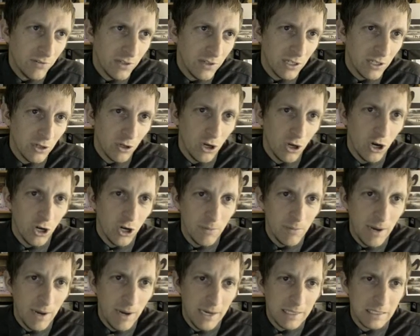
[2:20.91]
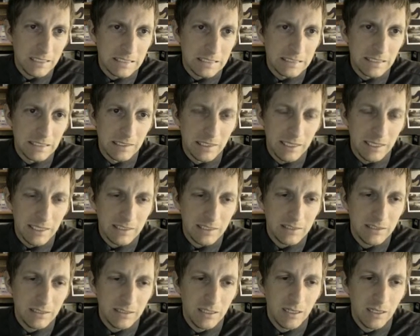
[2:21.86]
and it'll automatically
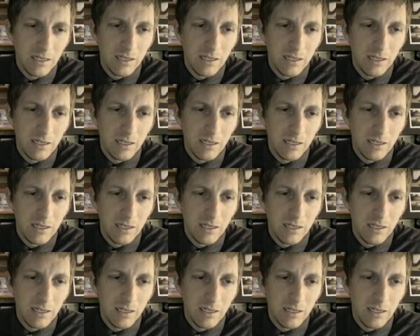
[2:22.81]
select